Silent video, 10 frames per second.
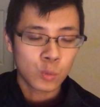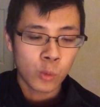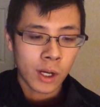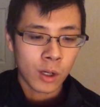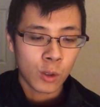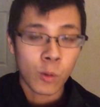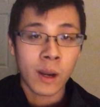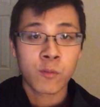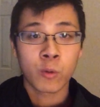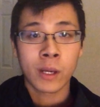Well,
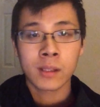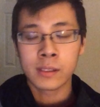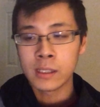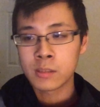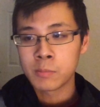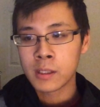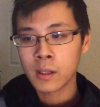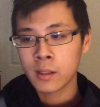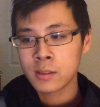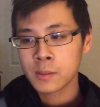quite frankly, it's
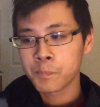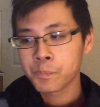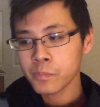because